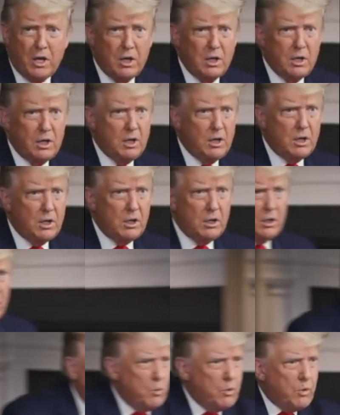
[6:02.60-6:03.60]
No.
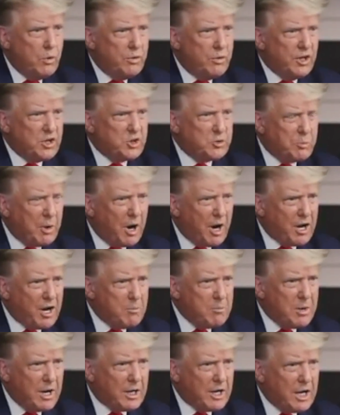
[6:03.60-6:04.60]
They spied
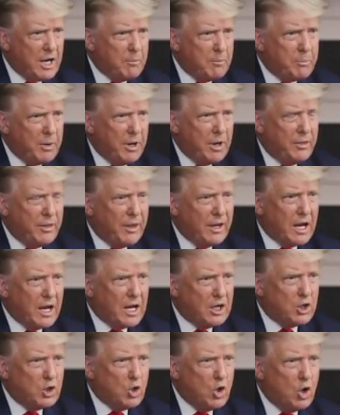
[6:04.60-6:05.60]
on my campaign, they
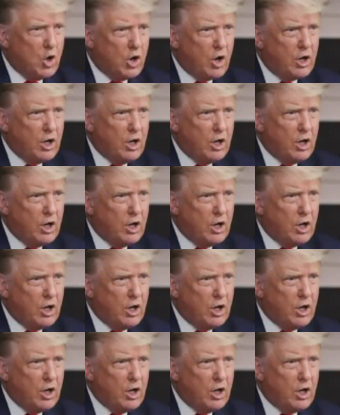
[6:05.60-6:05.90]
got caught.